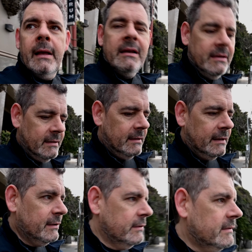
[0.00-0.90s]
And
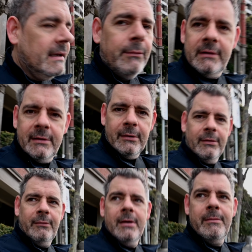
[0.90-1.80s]
can you see what's not
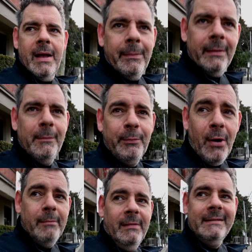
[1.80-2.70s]
on the roadmap in the prime